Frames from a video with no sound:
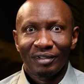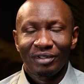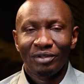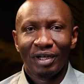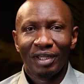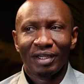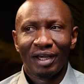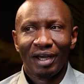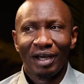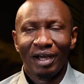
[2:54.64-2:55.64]
you're like,
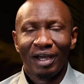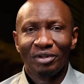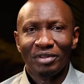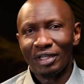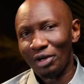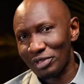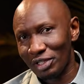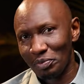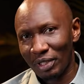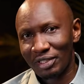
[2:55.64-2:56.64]
I don't think I was
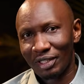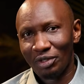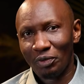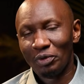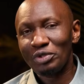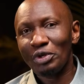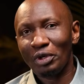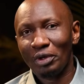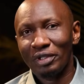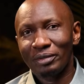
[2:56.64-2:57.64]
expecting anyone. What's
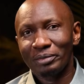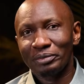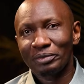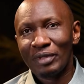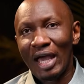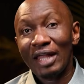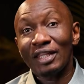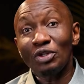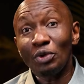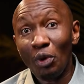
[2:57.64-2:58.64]
going on? And
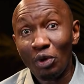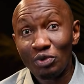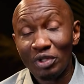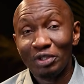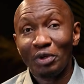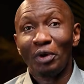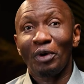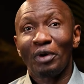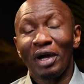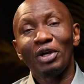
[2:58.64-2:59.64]
then you go to the
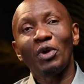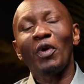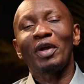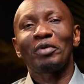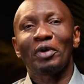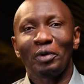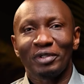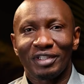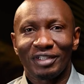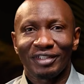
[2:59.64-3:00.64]
door, lo and
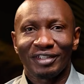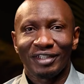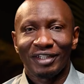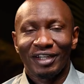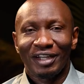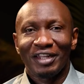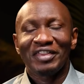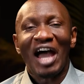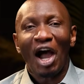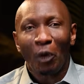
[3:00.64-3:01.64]
behold,
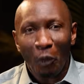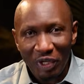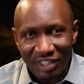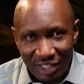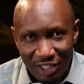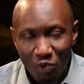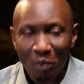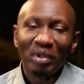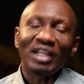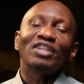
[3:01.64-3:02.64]
the acquaintance who
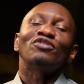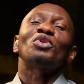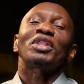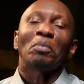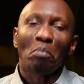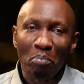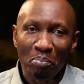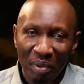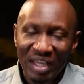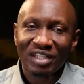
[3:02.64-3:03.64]
believes you're the
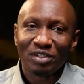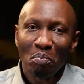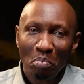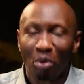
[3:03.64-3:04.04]
best